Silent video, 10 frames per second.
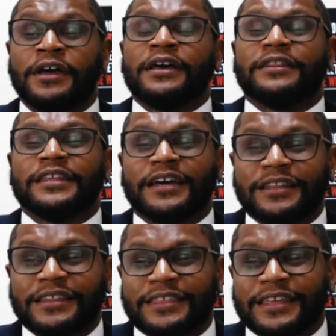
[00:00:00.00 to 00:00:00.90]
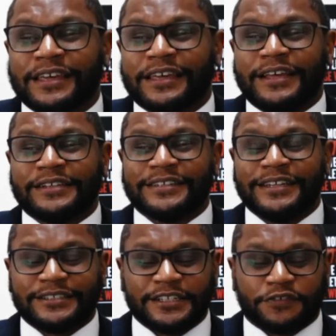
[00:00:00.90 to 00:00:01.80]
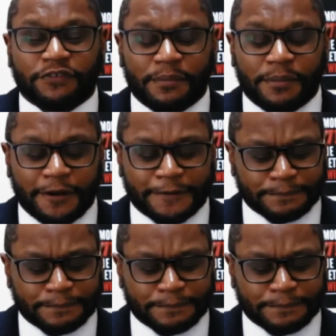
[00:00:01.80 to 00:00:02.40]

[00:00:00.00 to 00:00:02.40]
The other thing is, and this is from a,